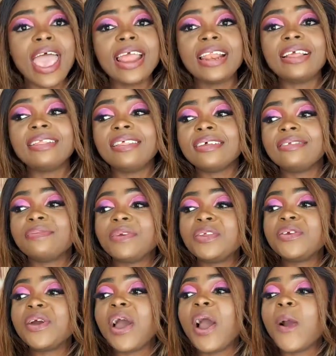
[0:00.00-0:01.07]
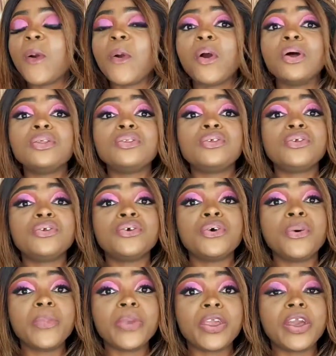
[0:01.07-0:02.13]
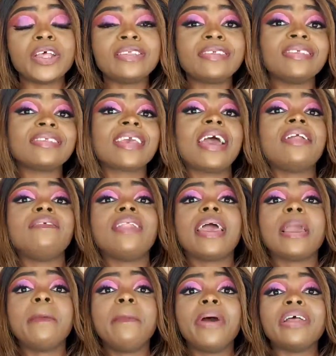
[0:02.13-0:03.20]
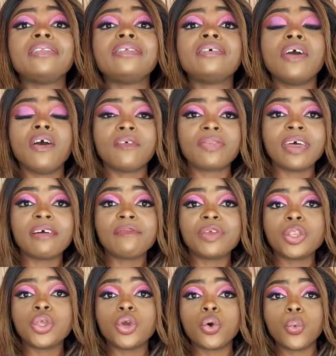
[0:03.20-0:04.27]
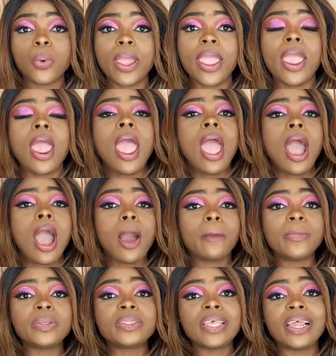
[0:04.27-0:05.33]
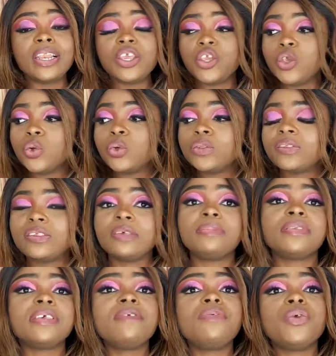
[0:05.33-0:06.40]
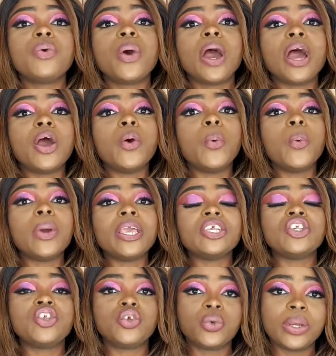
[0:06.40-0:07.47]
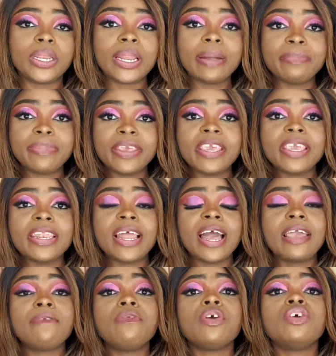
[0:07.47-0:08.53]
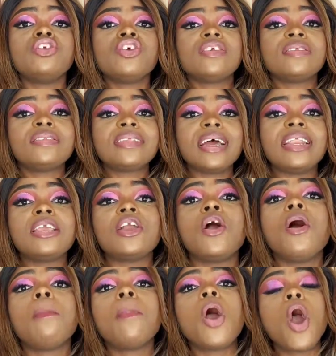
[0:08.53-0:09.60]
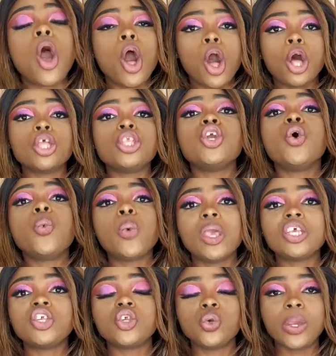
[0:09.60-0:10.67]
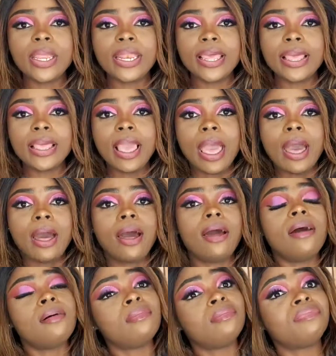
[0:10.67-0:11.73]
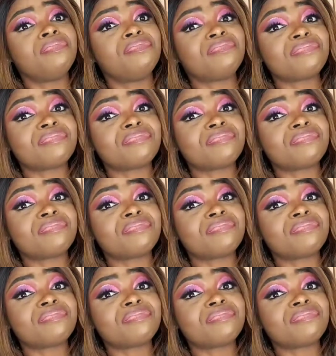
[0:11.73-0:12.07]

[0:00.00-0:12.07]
And in this video I'll continue, because it's kind of like a part two of that video where I'll be telling you tips if you are a waist trainer beginner, if you're just starting up on your waist training um